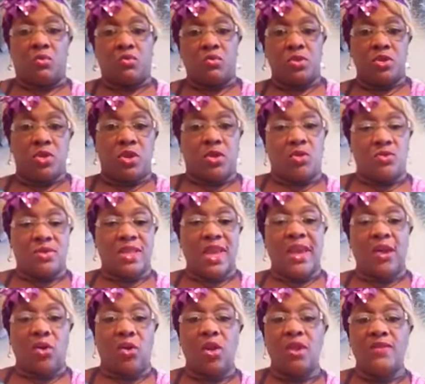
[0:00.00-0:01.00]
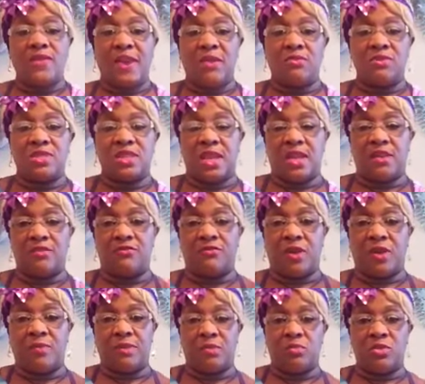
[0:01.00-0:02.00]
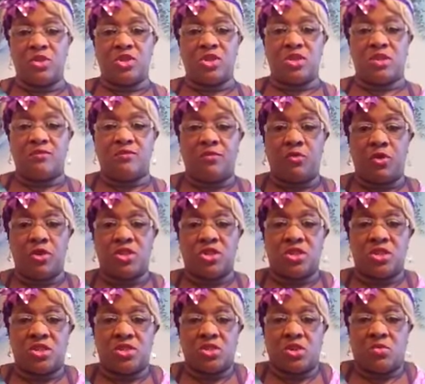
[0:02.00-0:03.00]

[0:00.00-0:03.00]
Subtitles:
you know, that all of that was taken from him, which is unfortunate.